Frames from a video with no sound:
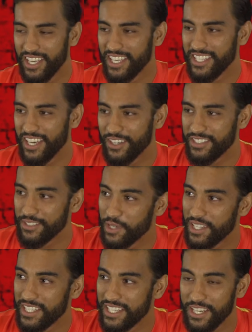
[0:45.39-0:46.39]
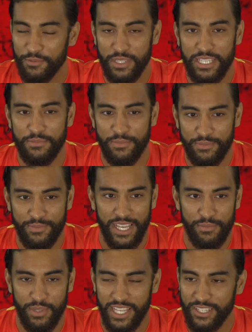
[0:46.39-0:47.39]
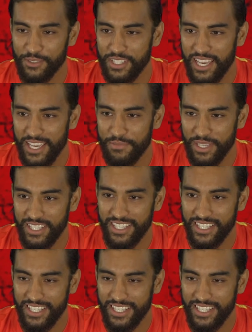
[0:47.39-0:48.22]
yeah, I did well in helping him play a good game.